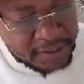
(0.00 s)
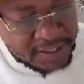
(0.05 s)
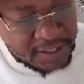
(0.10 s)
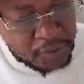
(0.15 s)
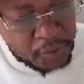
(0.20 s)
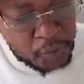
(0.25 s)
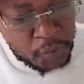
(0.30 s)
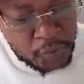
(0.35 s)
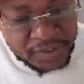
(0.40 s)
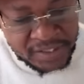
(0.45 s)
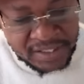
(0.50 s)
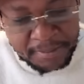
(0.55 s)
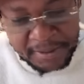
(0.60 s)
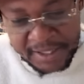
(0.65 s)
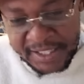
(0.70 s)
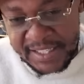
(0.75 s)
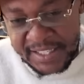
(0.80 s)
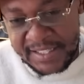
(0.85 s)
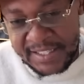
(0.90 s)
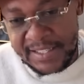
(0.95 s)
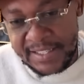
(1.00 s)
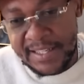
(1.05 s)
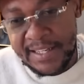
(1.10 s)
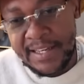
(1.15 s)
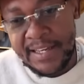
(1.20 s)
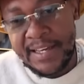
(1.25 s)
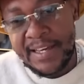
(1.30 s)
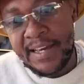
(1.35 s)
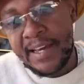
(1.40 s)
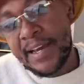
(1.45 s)
to lose the presidency.
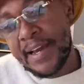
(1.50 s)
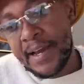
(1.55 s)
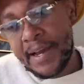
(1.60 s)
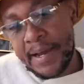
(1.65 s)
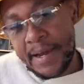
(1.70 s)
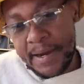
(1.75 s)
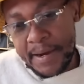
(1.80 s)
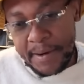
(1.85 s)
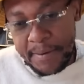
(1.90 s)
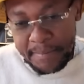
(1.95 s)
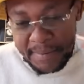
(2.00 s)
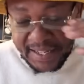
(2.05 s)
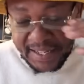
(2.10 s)
But